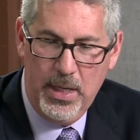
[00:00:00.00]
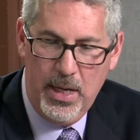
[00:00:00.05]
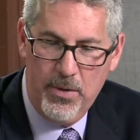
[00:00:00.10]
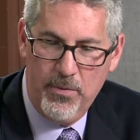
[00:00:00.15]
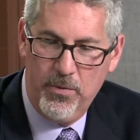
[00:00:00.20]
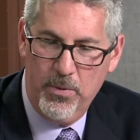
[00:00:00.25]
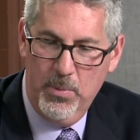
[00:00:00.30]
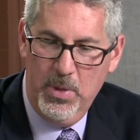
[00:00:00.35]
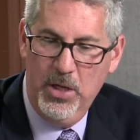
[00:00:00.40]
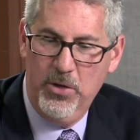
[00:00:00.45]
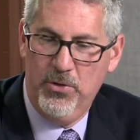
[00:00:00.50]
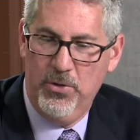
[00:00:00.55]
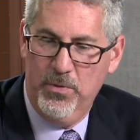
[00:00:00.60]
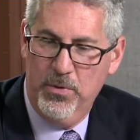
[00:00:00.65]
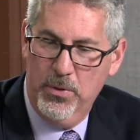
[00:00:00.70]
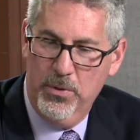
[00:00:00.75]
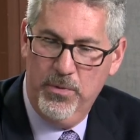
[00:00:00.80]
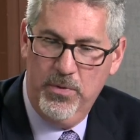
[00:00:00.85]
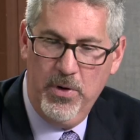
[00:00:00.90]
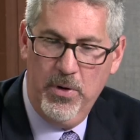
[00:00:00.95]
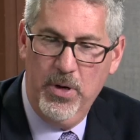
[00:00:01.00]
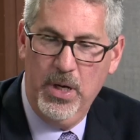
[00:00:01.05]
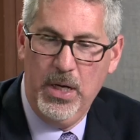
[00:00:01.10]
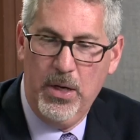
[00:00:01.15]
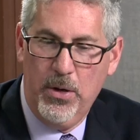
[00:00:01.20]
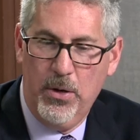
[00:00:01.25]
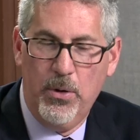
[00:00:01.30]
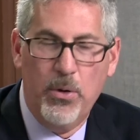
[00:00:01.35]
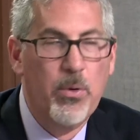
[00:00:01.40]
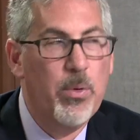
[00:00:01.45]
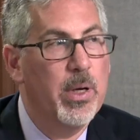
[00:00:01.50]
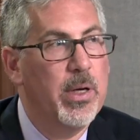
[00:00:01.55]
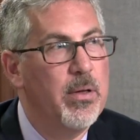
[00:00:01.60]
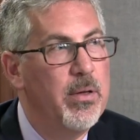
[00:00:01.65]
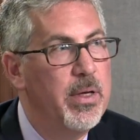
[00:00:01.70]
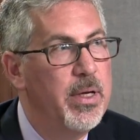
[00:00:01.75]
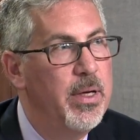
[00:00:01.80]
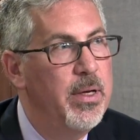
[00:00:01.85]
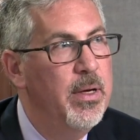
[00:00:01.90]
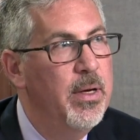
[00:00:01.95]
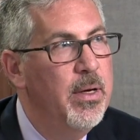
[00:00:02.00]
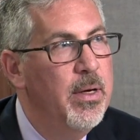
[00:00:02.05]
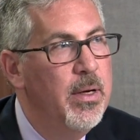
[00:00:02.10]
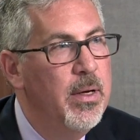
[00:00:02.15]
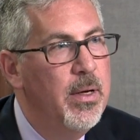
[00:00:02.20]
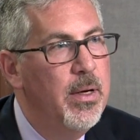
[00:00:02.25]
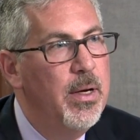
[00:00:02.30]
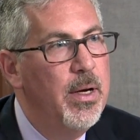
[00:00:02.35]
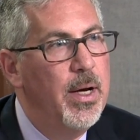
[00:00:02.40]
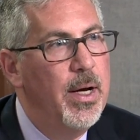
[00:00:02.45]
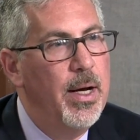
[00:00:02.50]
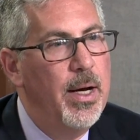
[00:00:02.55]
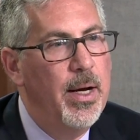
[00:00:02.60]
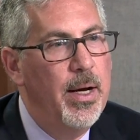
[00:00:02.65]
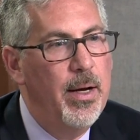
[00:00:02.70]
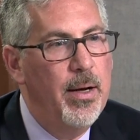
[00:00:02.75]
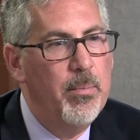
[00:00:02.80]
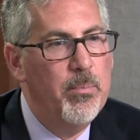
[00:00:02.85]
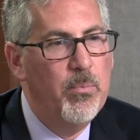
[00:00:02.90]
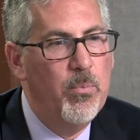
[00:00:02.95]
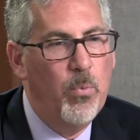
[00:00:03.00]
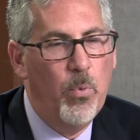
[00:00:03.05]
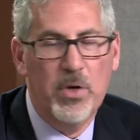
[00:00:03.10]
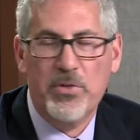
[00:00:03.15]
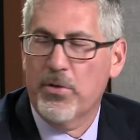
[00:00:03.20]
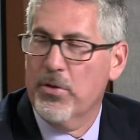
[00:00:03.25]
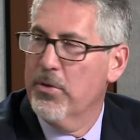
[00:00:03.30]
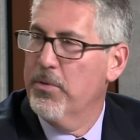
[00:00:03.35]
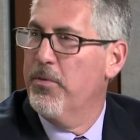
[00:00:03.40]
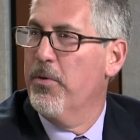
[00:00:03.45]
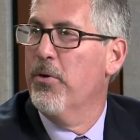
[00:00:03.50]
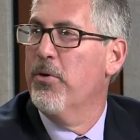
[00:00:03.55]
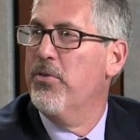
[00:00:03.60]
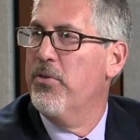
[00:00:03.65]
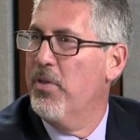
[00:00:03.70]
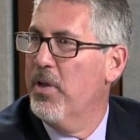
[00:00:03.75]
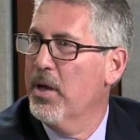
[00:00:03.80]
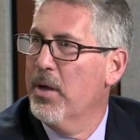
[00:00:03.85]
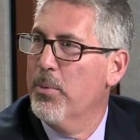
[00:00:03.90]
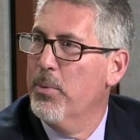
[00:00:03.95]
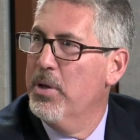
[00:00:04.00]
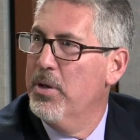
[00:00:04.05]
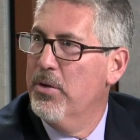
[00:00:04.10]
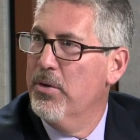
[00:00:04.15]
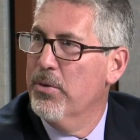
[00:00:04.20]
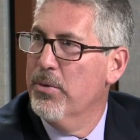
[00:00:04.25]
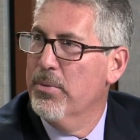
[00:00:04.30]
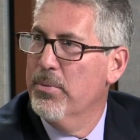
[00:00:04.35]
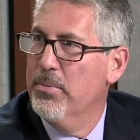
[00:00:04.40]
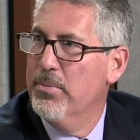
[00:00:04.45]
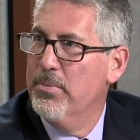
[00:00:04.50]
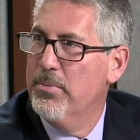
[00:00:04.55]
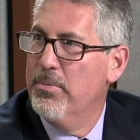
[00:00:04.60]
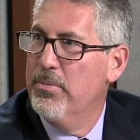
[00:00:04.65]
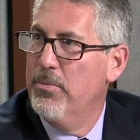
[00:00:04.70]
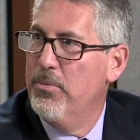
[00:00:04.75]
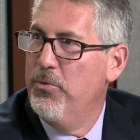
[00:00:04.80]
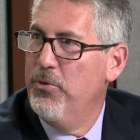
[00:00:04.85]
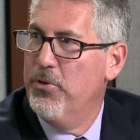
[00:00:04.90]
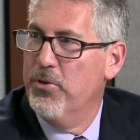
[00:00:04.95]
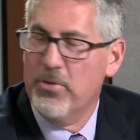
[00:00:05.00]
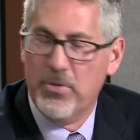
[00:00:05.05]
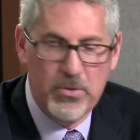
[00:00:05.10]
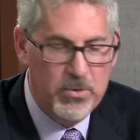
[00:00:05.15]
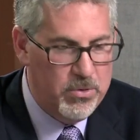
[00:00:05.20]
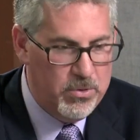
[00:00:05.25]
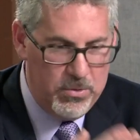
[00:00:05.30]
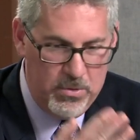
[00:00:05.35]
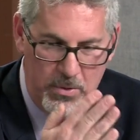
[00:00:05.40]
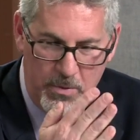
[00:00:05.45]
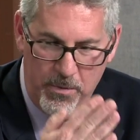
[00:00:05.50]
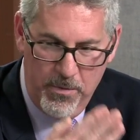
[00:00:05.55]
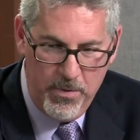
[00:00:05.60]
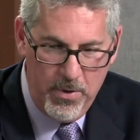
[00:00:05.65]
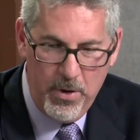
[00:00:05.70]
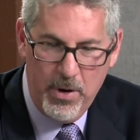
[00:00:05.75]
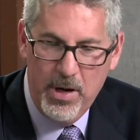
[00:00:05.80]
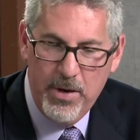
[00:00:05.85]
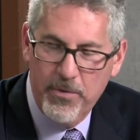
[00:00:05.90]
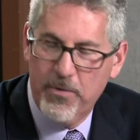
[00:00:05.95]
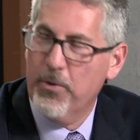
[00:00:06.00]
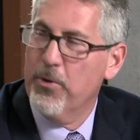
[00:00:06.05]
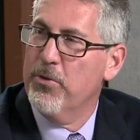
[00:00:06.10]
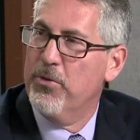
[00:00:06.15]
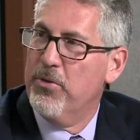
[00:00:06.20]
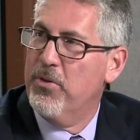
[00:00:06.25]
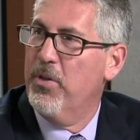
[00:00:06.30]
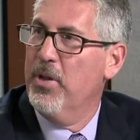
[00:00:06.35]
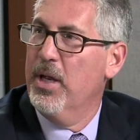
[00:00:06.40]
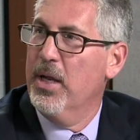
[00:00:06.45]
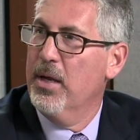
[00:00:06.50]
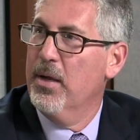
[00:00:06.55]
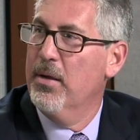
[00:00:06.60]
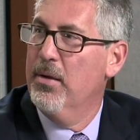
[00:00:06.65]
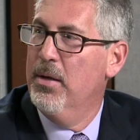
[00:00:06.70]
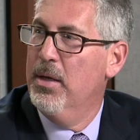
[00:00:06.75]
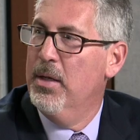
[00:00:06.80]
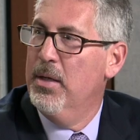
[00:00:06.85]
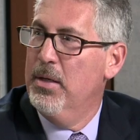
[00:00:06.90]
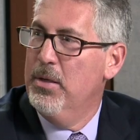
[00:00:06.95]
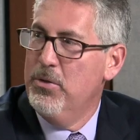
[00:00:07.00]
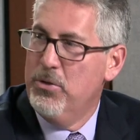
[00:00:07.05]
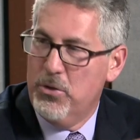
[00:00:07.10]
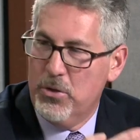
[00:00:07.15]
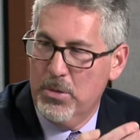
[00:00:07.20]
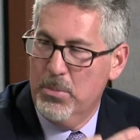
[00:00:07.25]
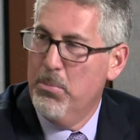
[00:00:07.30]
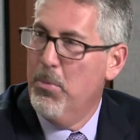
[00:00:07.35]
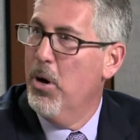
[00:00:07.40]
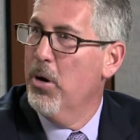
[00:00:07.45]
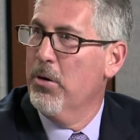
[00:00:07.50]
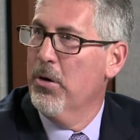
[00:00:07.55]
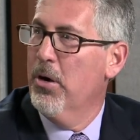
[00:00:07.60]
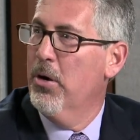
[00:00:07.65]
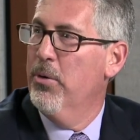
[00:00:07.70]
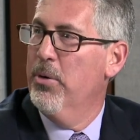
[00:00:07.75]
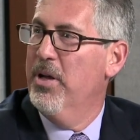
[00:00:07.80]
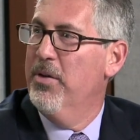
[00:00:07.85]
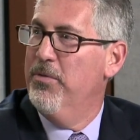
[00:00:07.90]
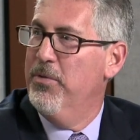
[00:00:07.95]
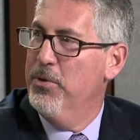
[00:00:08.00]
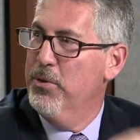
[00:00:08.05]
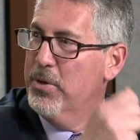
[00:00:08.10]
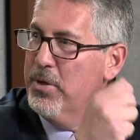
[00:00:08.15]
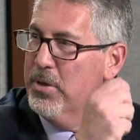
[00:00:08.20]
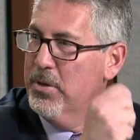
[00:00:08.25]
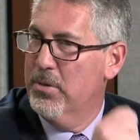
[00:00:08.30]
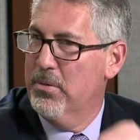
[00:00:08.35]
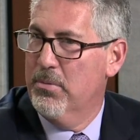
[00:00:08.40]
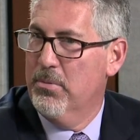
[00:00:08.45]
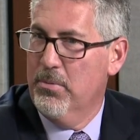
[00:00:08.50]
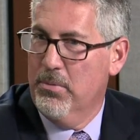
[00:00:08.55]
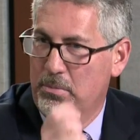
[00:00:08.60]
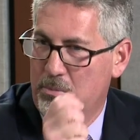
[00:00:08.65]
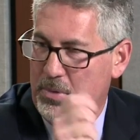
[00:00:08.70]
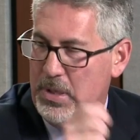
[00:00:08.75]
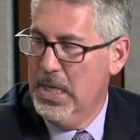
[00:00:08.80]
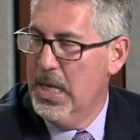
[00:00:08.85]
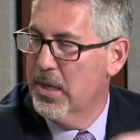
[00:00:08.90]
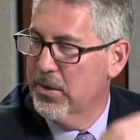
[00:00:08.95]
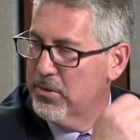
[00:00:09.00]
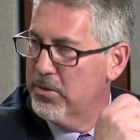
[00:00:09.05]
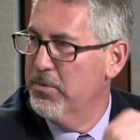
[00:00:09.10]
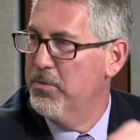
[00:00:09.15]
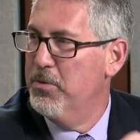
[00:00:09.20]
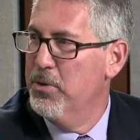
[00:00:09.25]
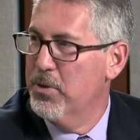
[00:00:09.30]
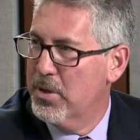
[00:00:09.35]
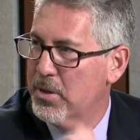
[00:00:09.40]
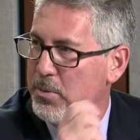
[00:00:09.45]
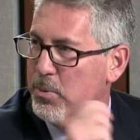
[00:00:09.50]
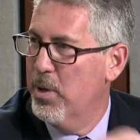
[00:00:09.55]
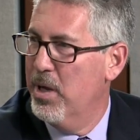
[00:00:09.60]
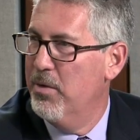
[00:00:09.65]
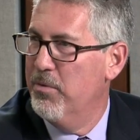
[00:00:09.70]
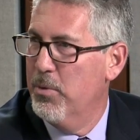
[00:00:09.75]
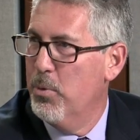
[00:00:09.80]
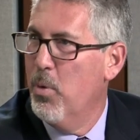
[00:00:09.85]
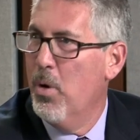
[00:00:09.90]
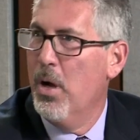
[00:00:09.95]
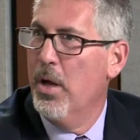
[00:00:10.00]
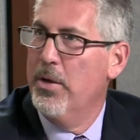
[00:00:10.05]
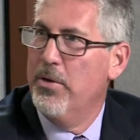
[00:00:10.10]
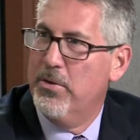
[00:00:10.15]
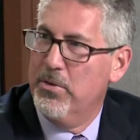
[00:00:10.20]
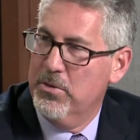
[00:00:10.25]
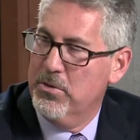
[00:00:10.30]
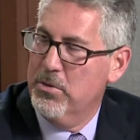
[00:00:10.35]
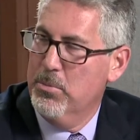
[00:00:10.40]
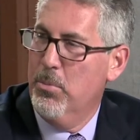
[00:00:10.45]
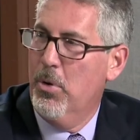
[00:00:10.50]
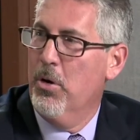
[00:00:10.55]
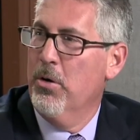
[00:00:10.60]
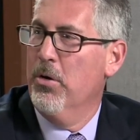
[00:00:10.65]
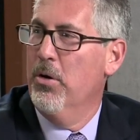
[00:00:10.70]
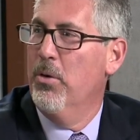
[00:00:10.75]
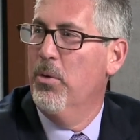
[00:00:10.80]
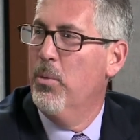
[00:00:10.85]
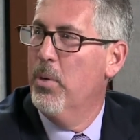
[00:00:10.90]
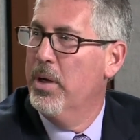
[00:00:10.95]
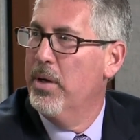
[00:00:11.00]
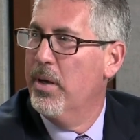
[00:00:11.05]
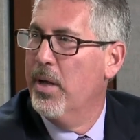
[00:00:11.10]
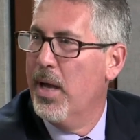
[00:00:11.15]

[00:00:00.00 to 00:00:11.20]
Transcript: get from each of you very quickly, what's the first thing we do? Just the very first thing tomorrow, if you could, wave a wand tomorrow, what